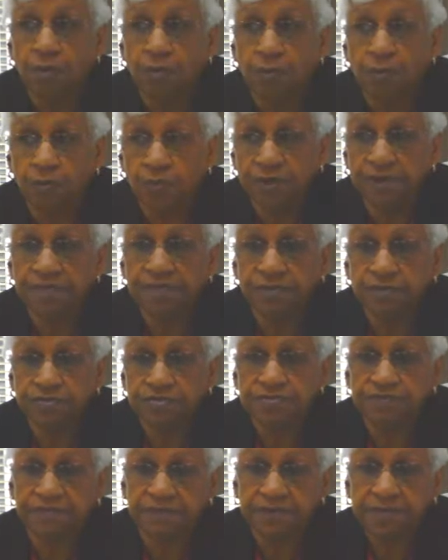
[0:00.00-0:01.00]
when
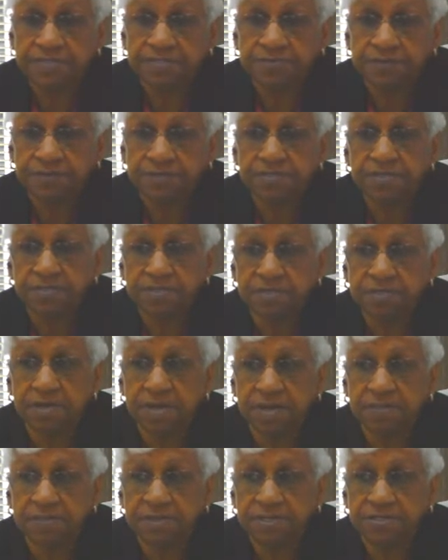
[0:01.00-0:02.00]
those freshmen
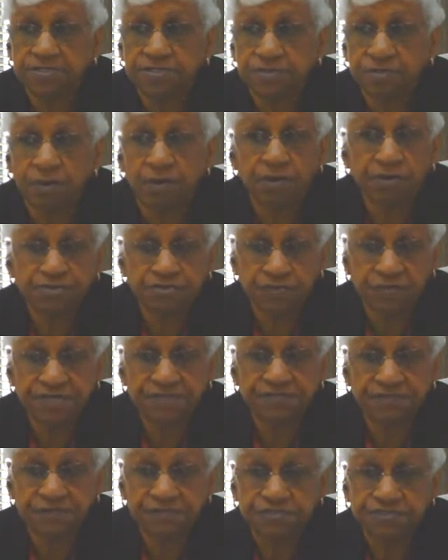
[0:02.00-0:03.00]
come into or
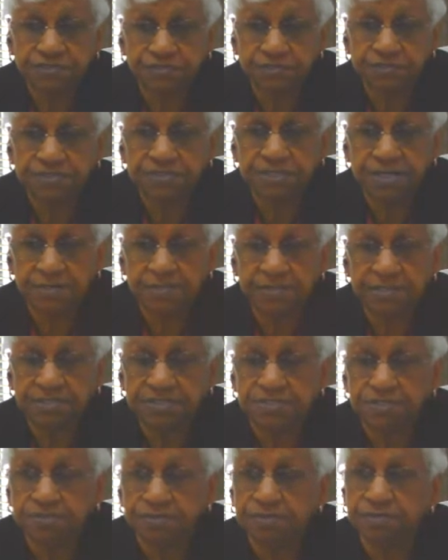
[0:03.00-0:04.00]
transfer students come
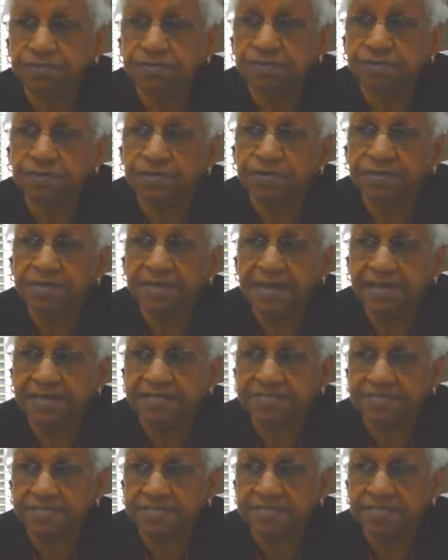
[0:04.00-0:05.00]
into your
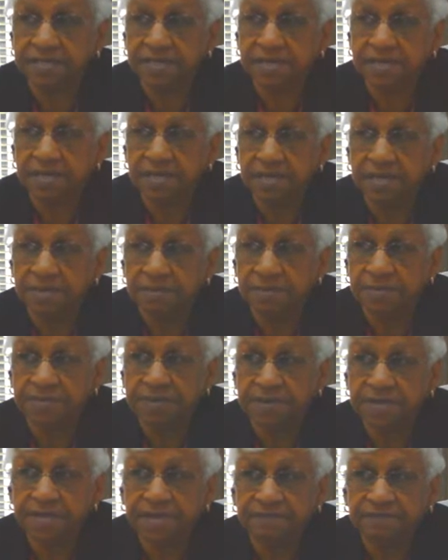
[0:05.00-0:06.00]
classes,
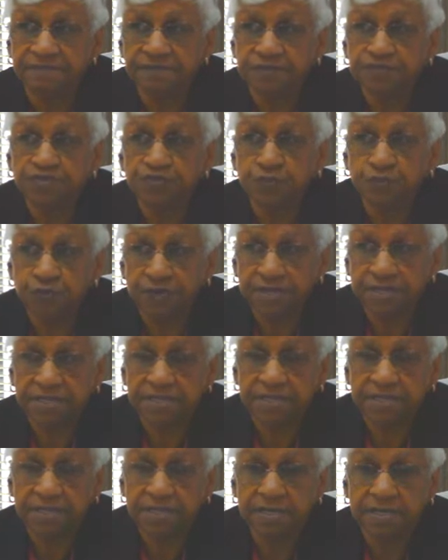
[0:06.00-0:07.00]
within that first week,
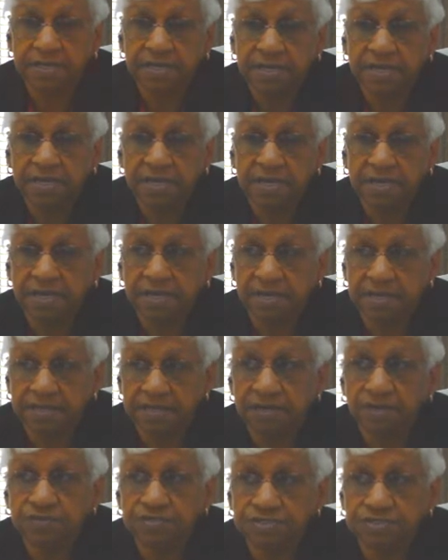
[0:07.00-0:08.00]

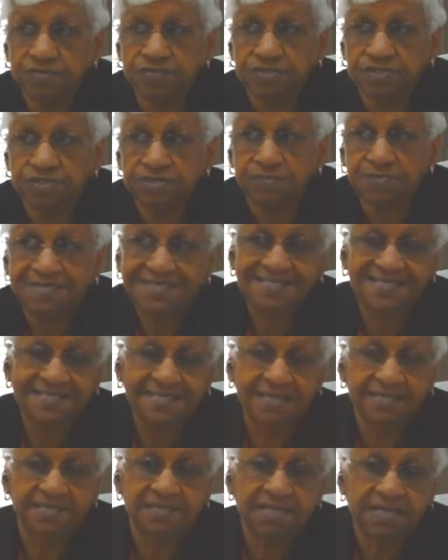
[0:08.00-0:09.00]
those students should be
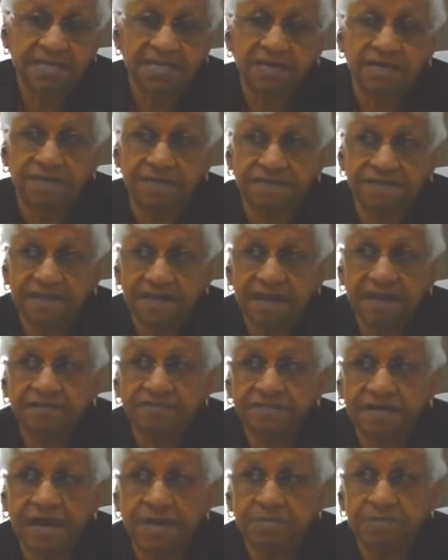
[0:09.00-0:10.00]
sent here if they
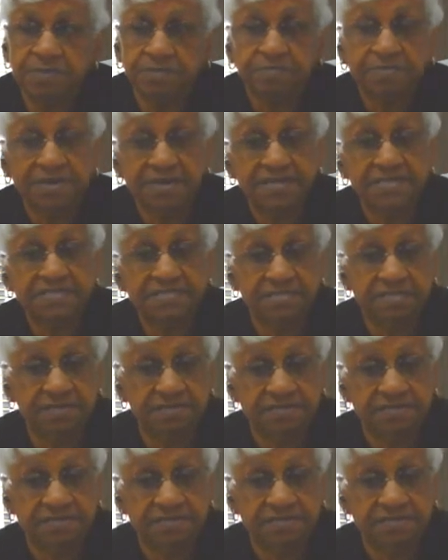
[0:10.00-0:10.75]
have not been placed in, the